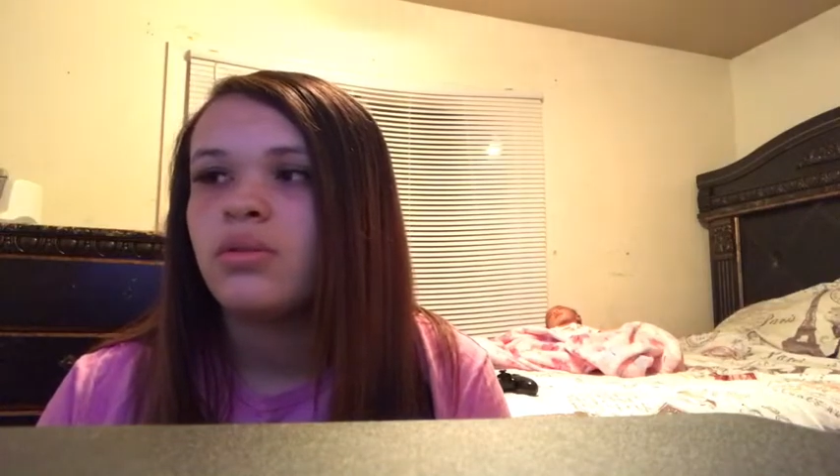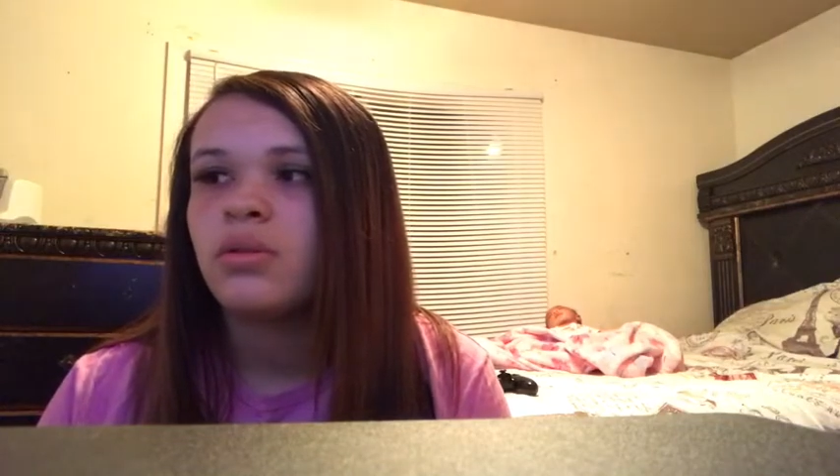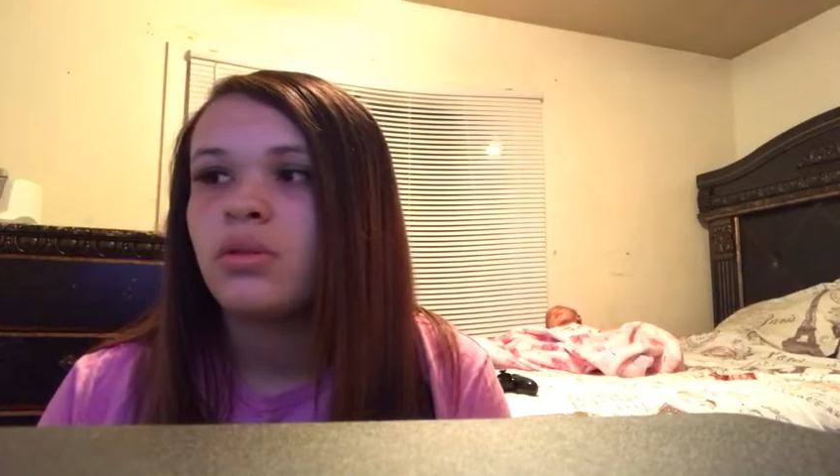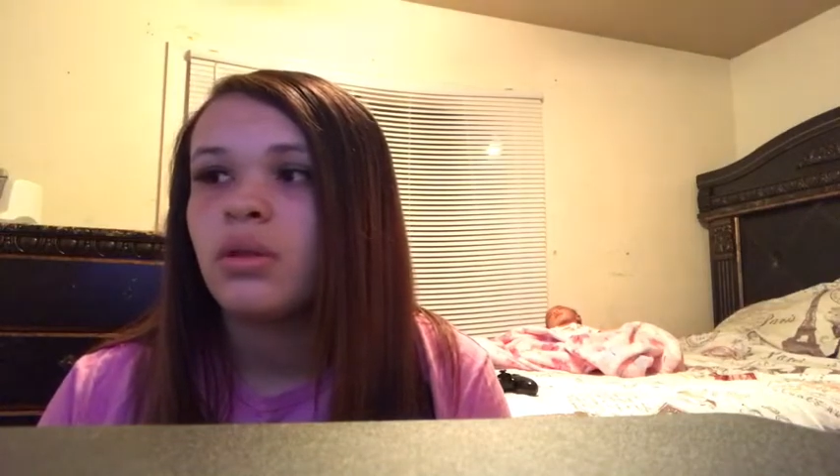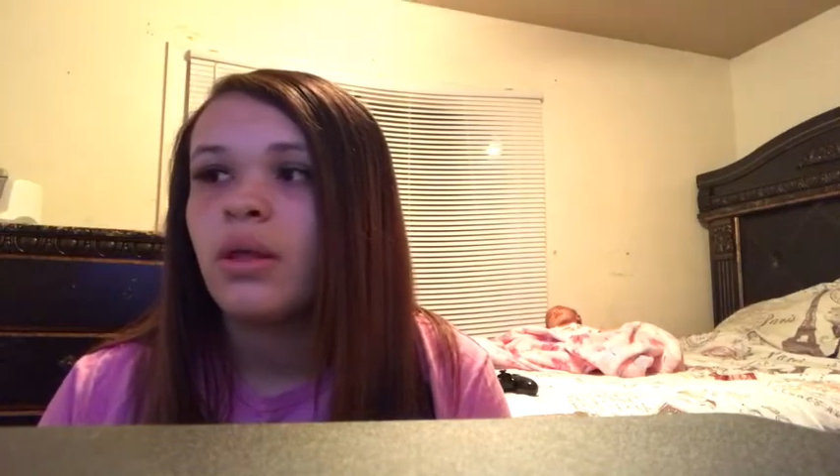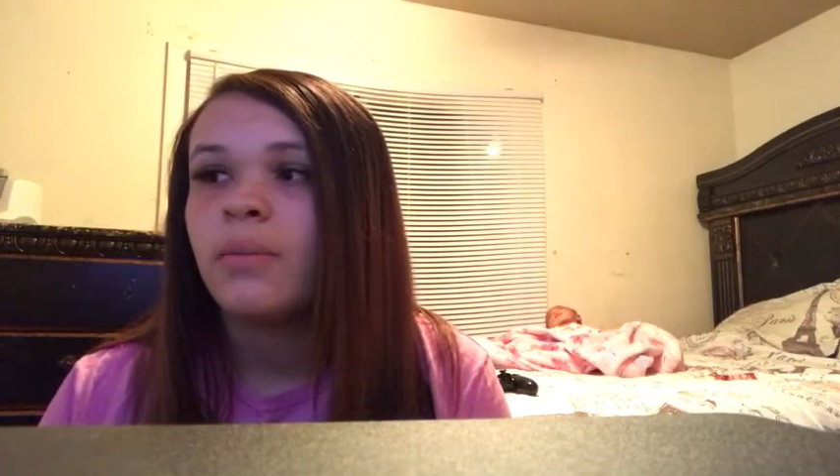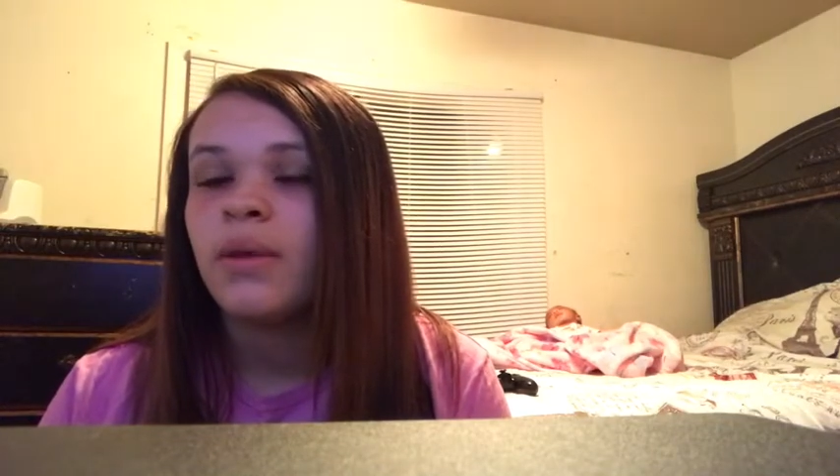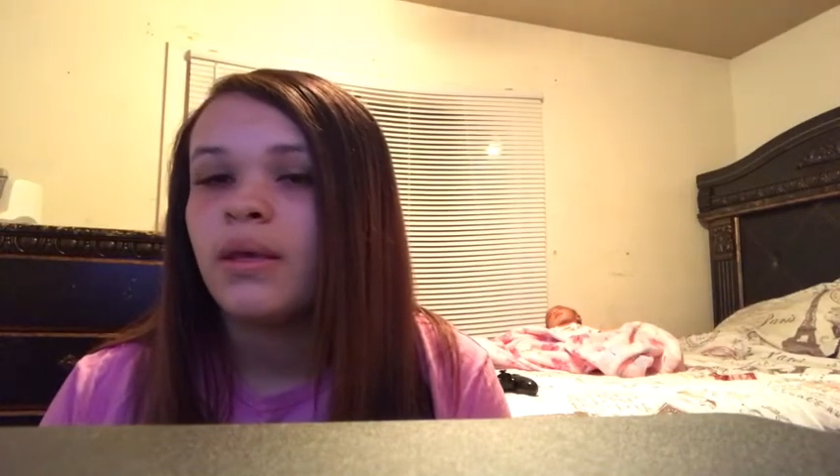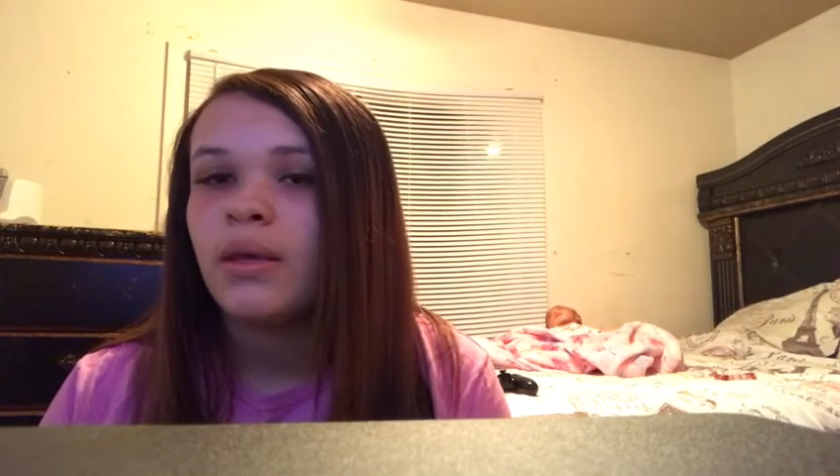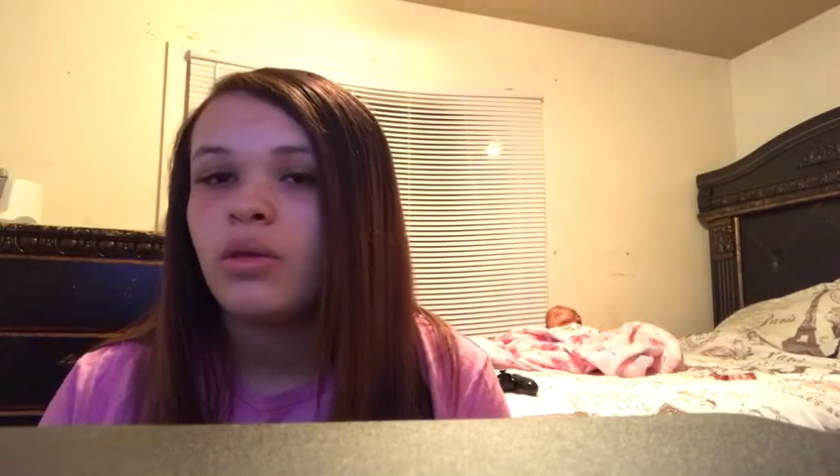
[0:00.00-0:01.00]
to let
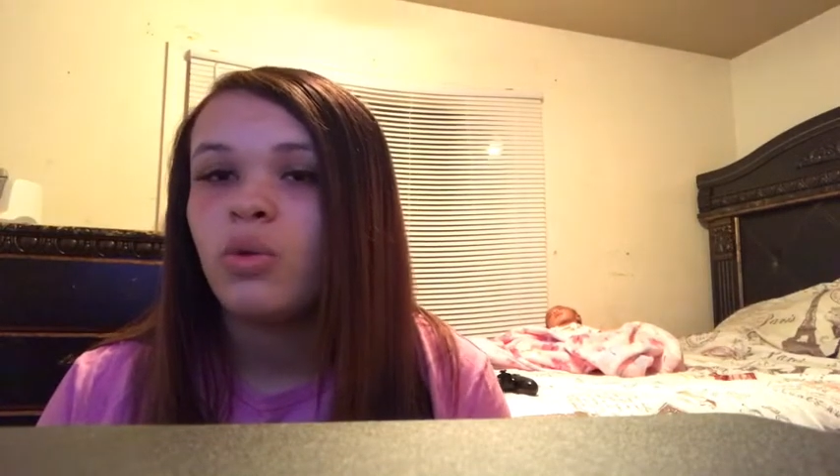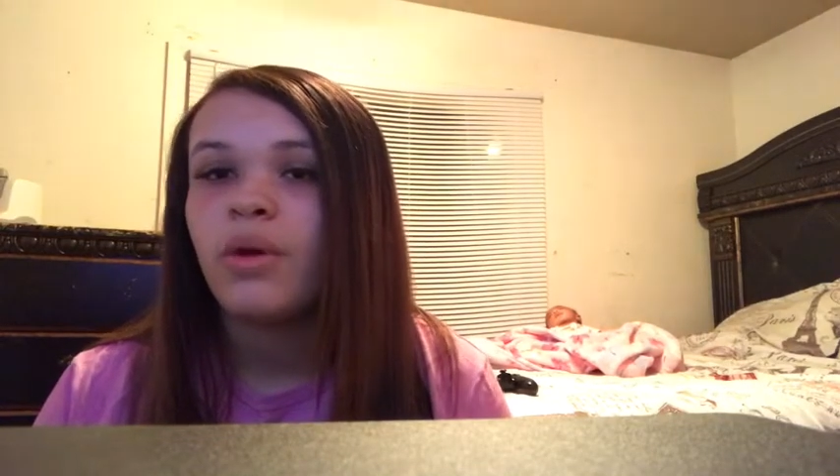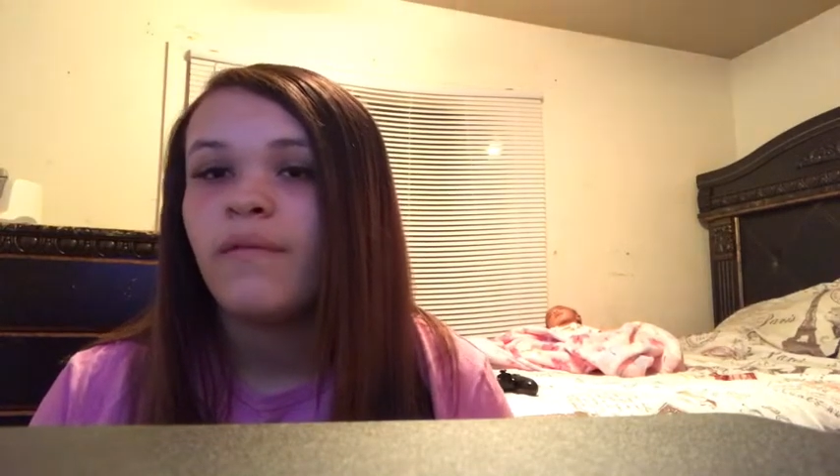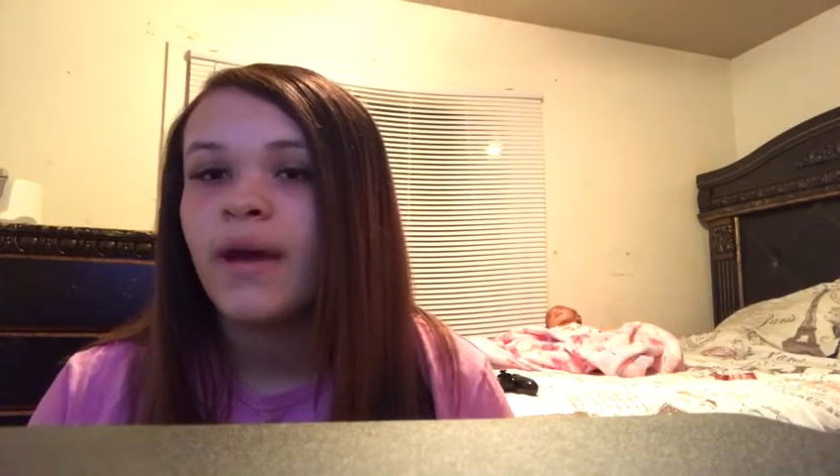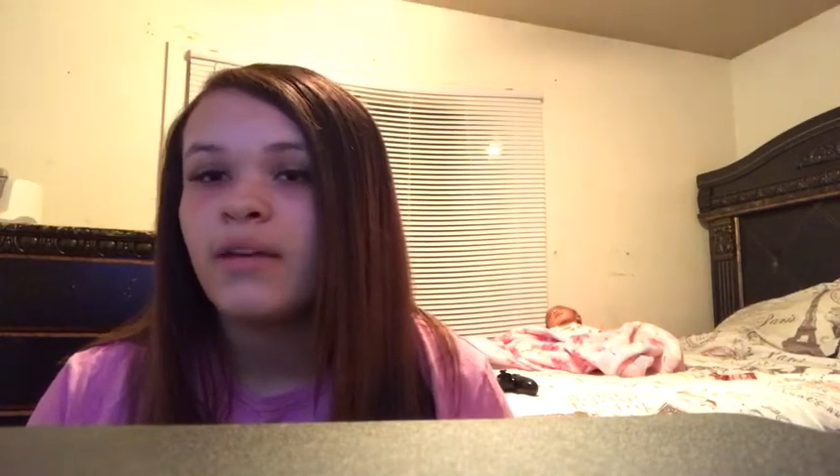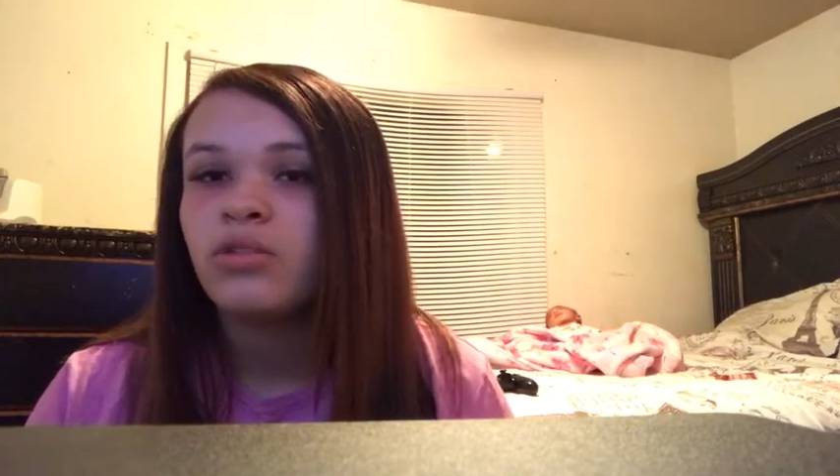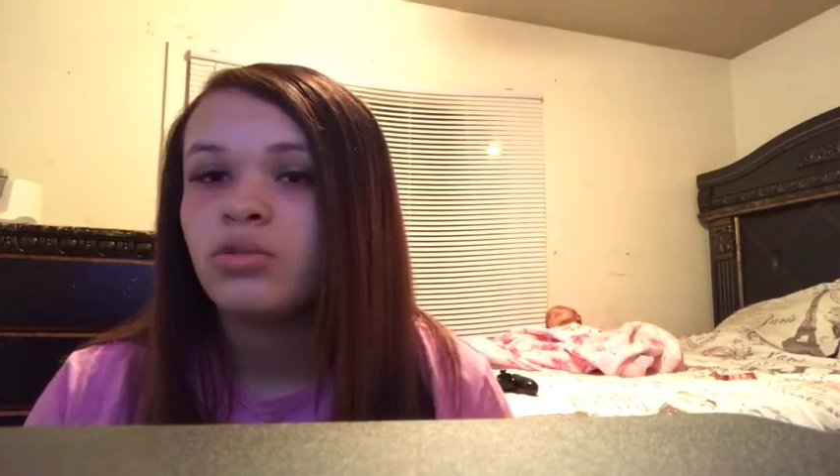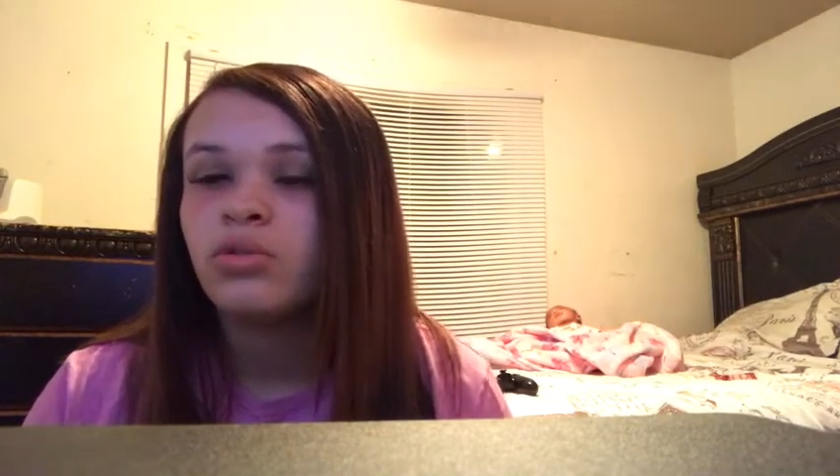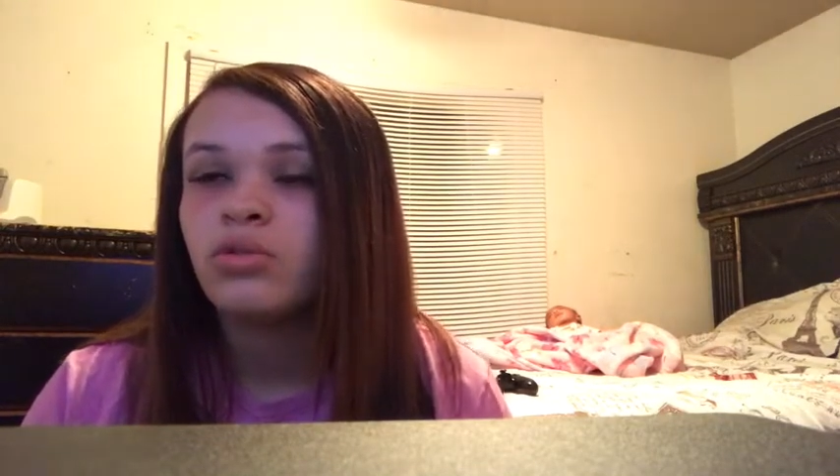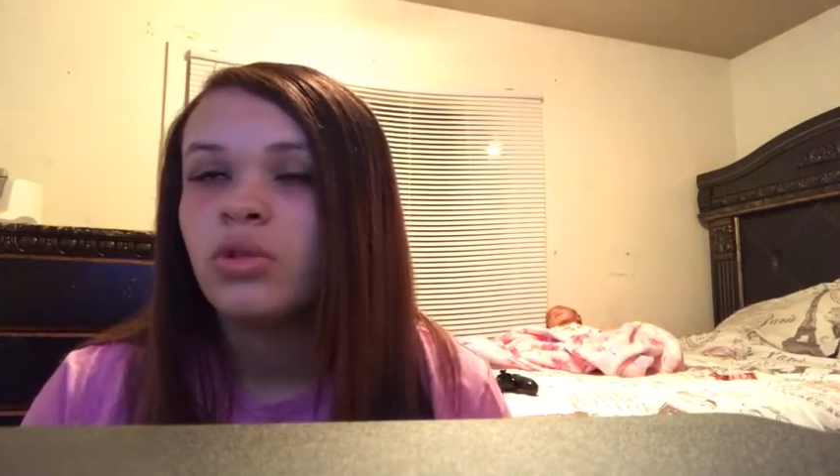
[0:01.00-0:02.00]
me do it
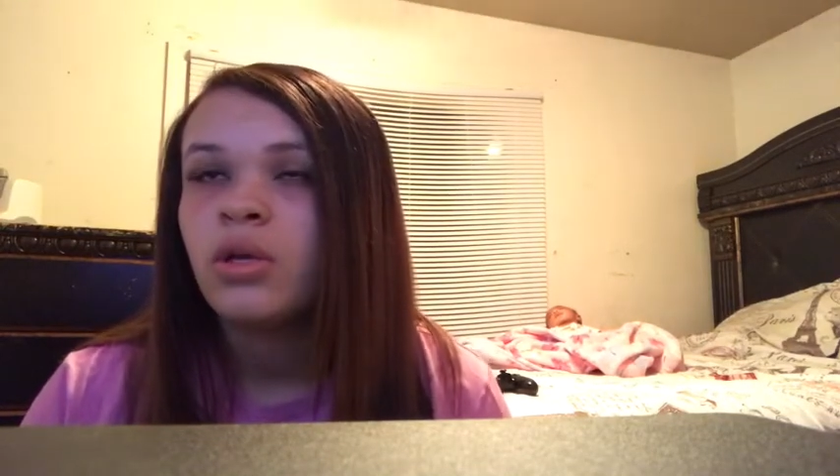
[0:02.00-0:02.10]
vaginal.